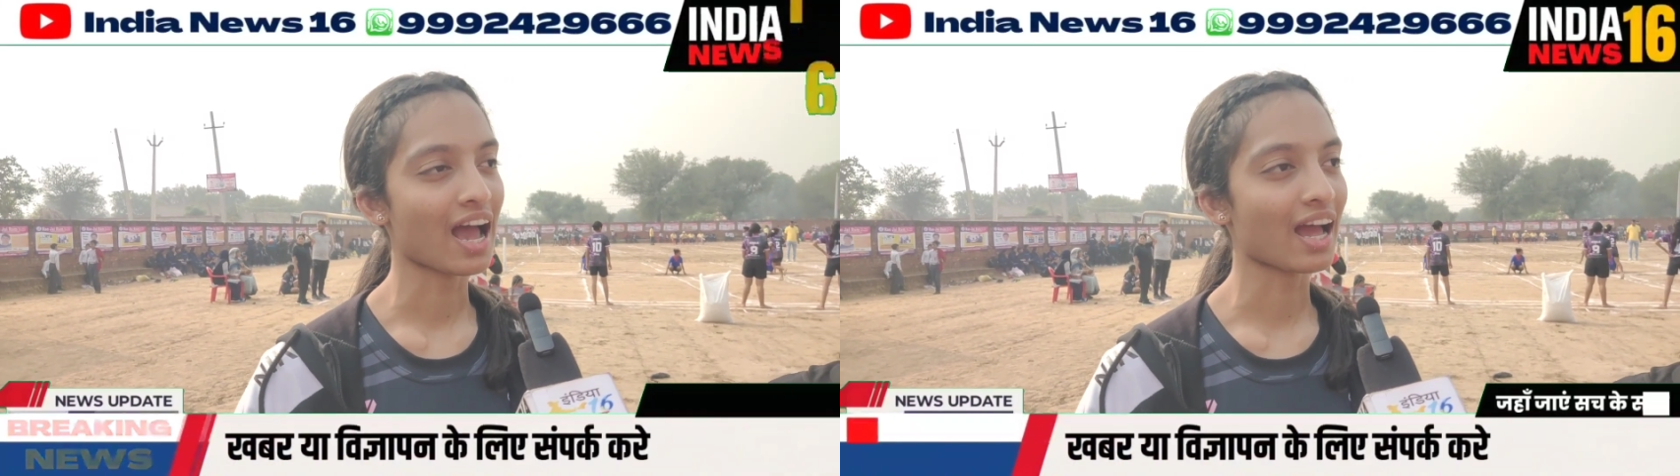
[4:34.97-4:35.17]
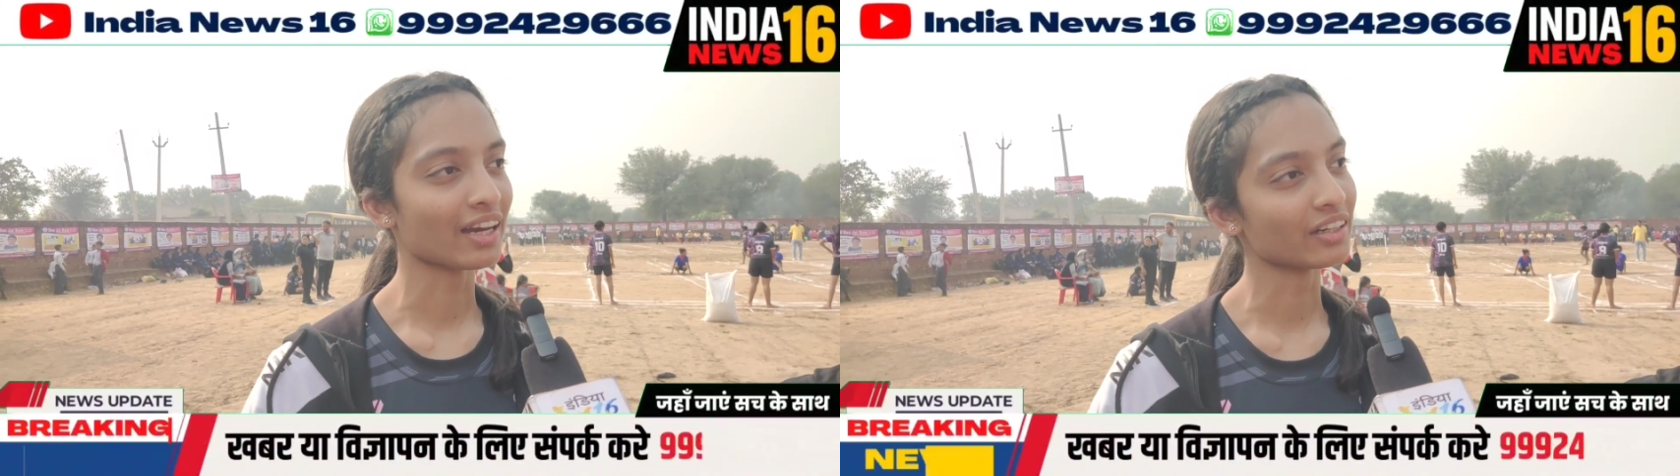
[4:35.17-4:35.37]

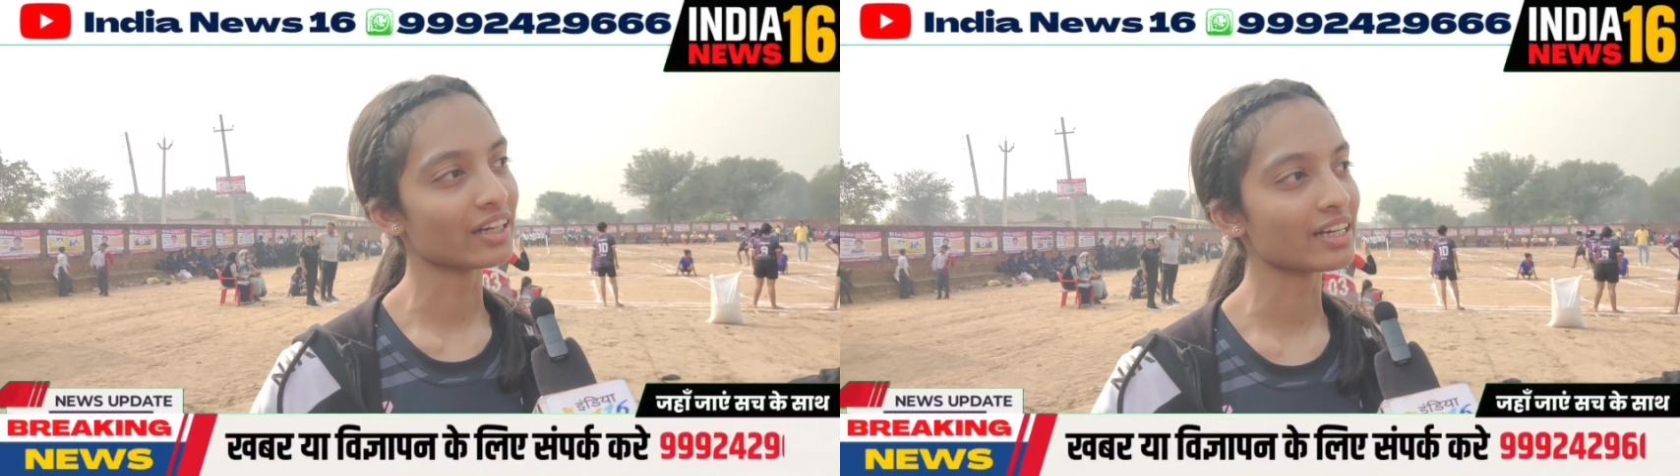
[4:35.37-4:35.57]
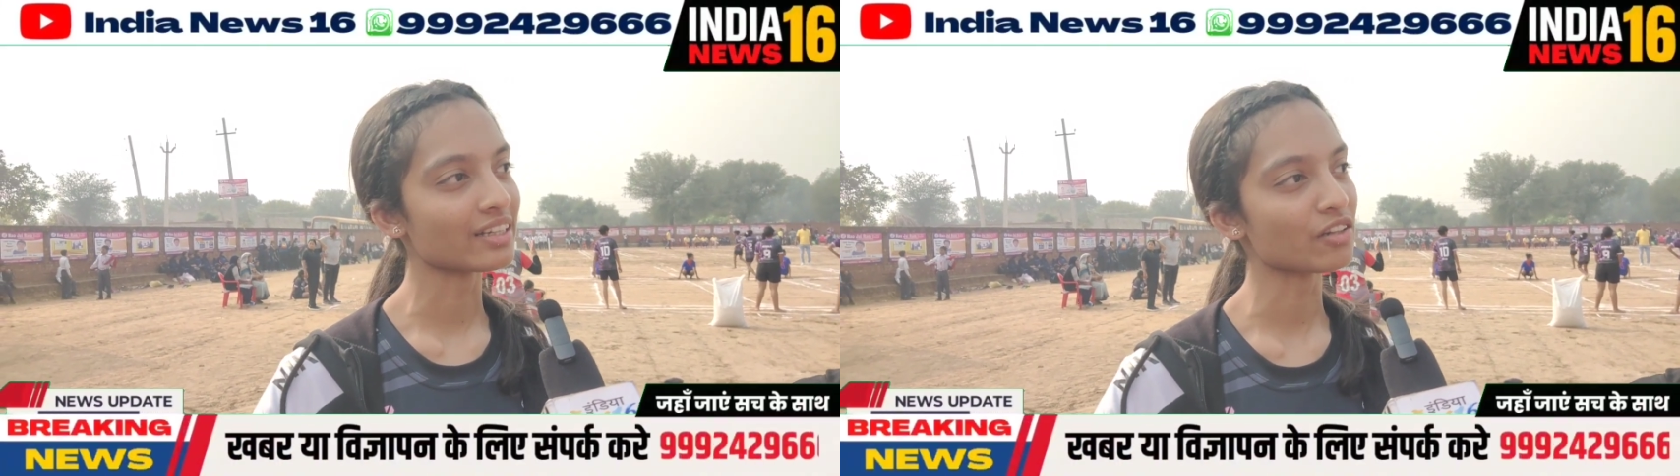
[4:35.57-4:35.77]

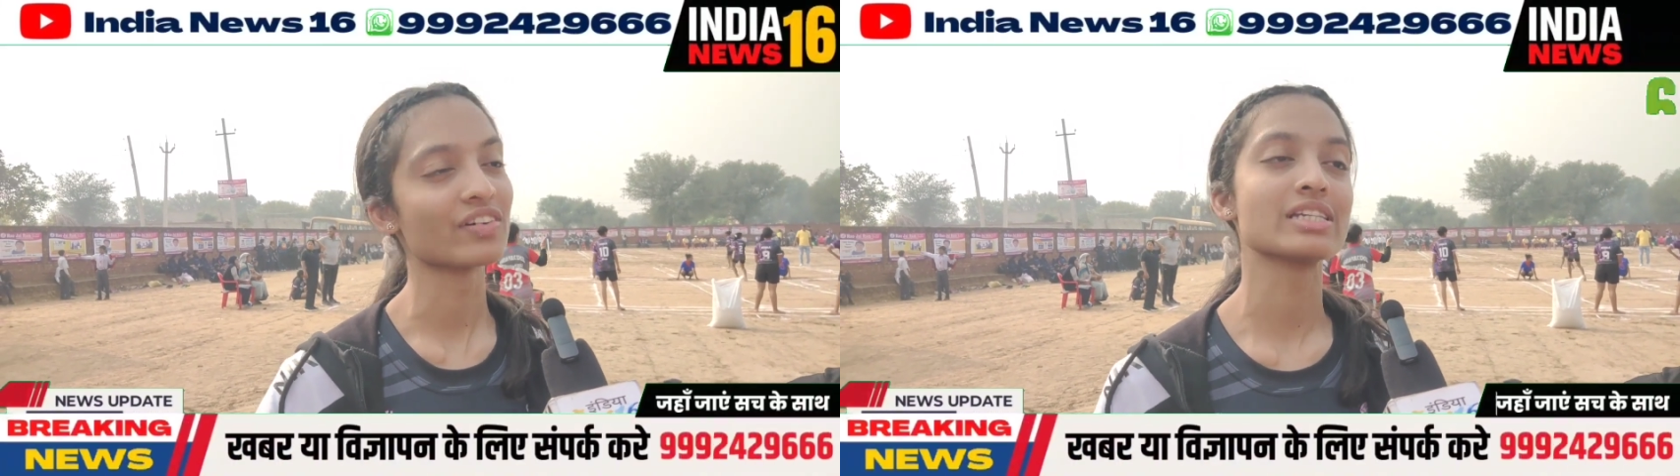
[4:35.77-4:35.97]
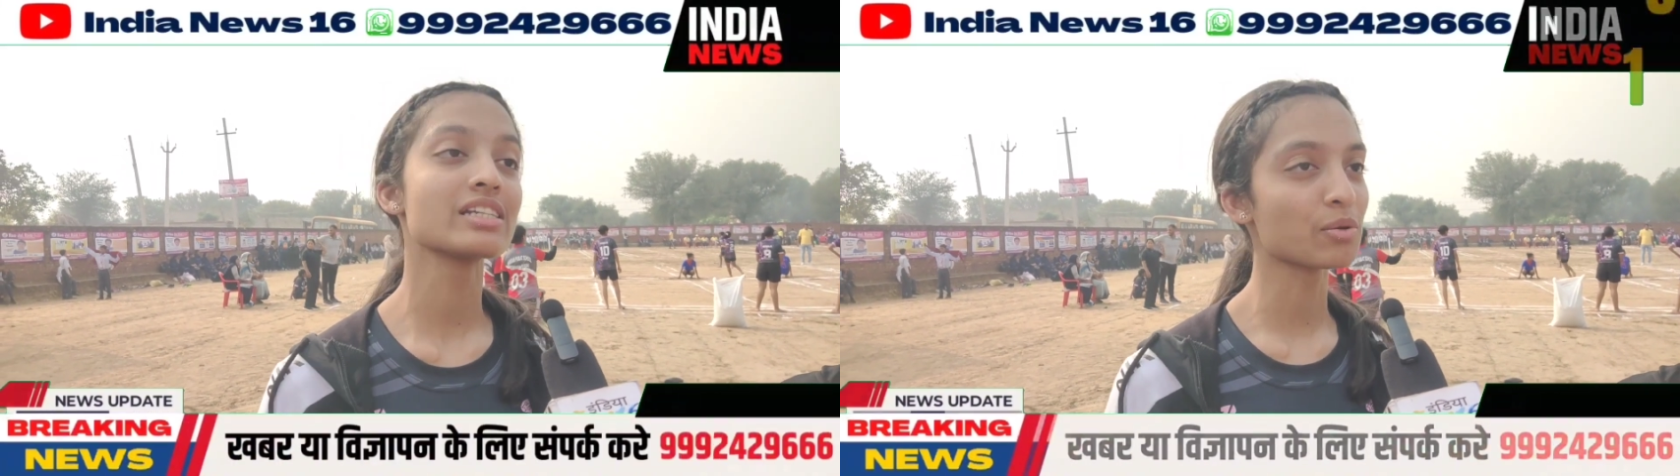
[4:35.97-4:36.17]
And the
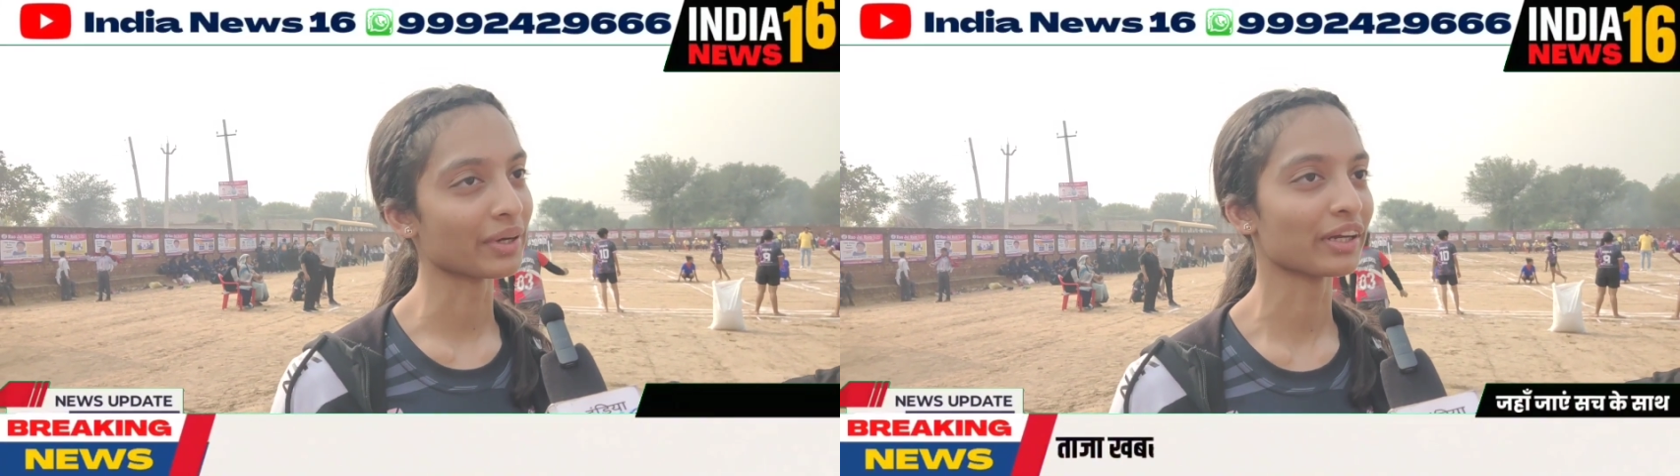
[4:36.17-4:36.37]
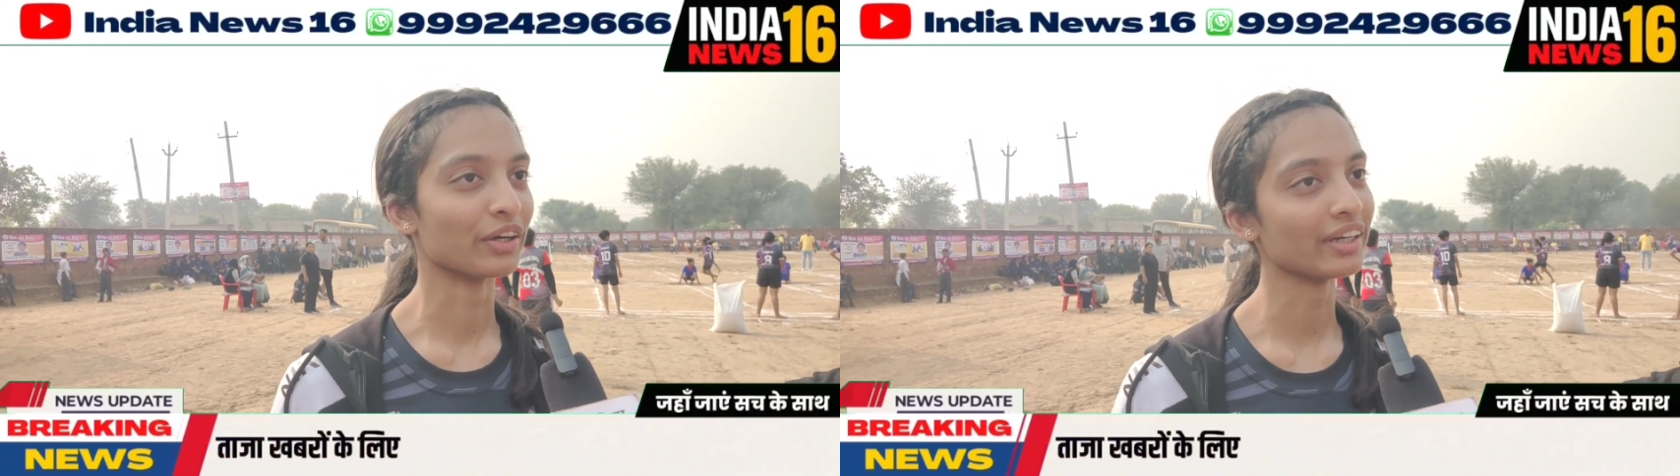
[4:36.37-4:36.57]
facilities are
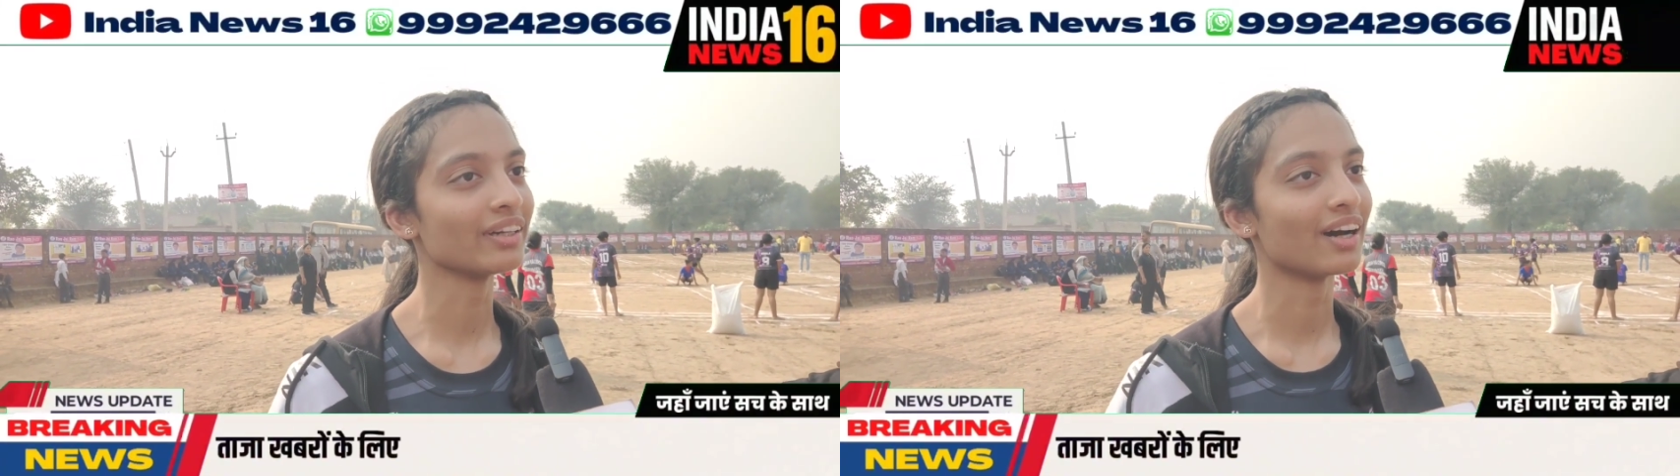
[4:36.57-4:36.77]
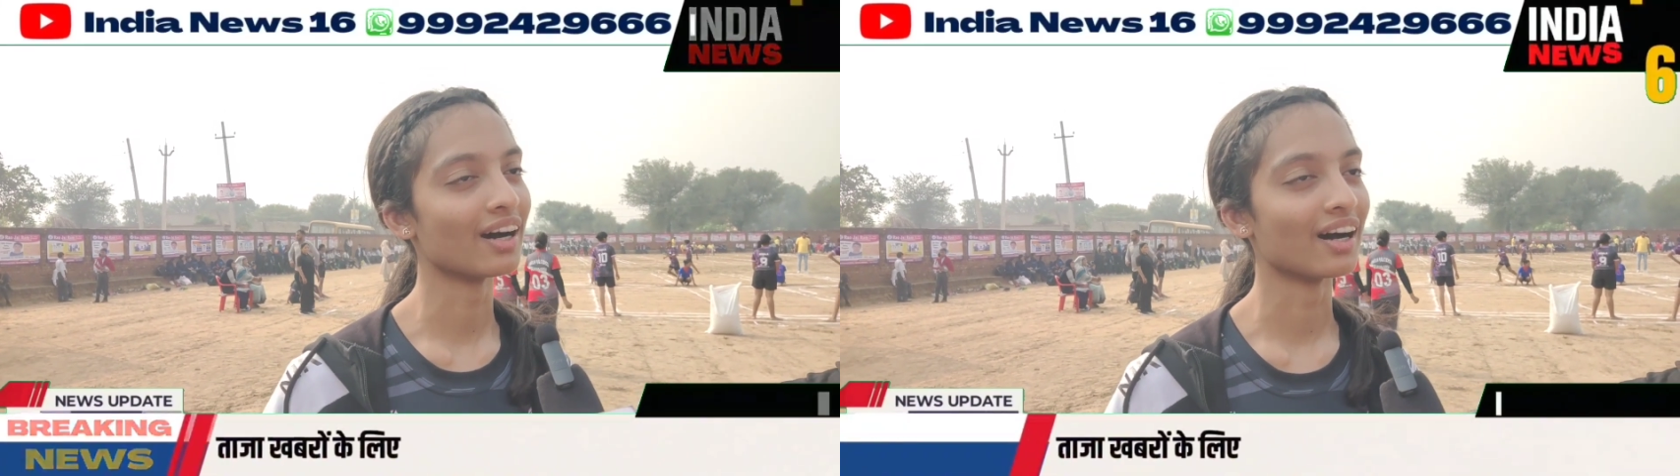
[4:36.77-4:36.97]
pretty good.